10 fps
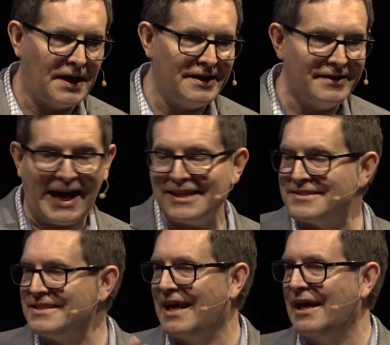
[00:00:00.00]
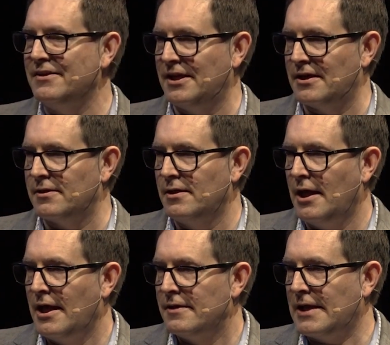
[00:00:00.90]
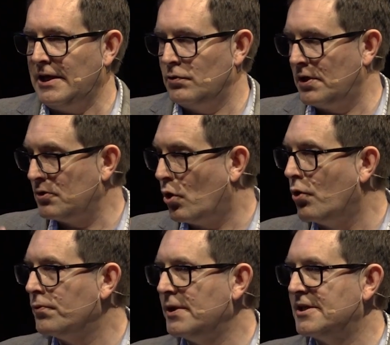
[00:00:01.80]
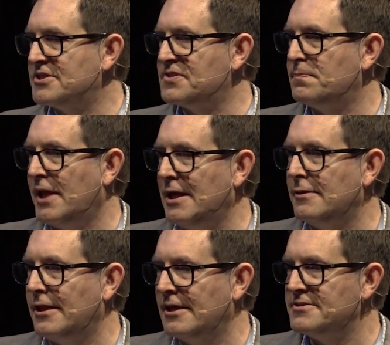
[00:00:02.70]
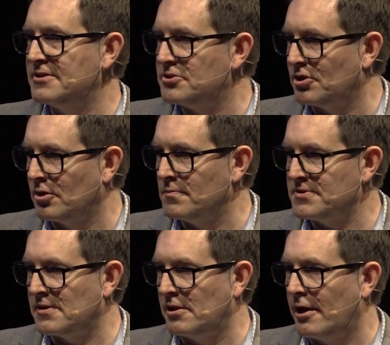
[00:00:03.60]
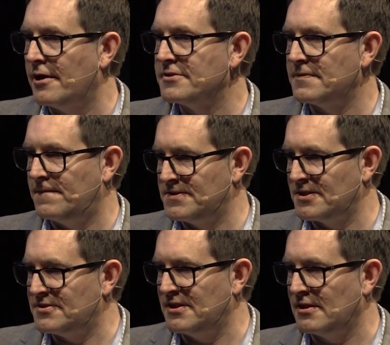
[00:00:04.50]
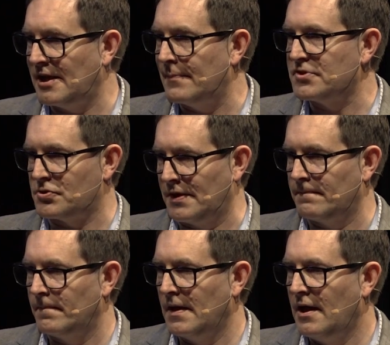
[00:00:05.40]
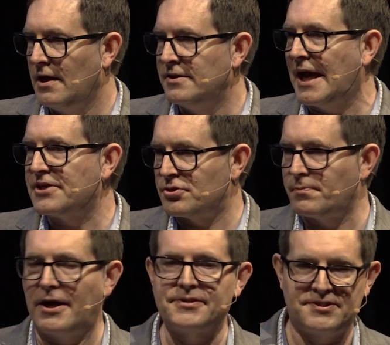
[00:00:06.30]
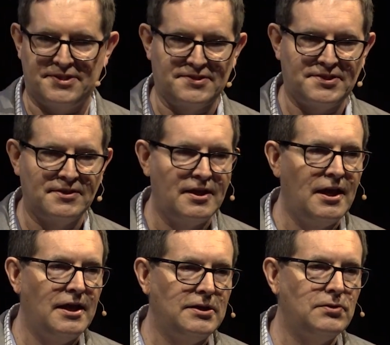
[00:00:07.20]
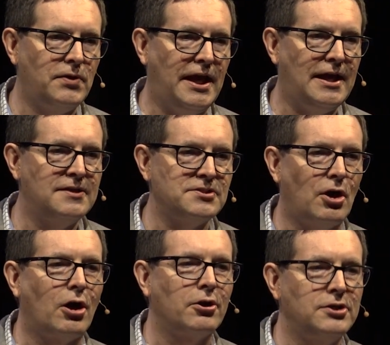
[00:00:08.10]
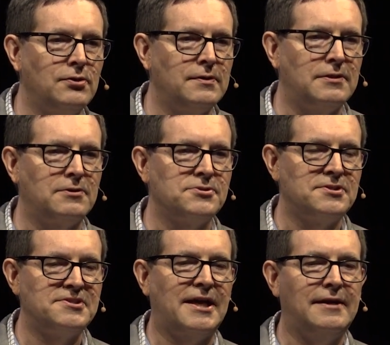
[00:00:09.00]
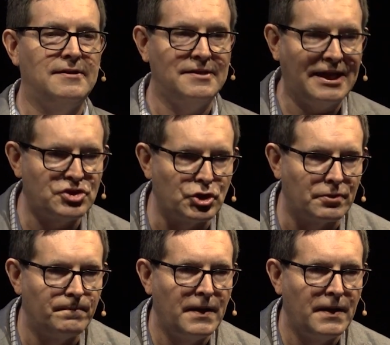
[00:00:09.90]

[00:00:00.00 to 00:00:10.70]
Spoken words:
That's the idea that you can only explain things in terms of the laws of physics and chemistry, natural processes. You can't argue that there is design in nature.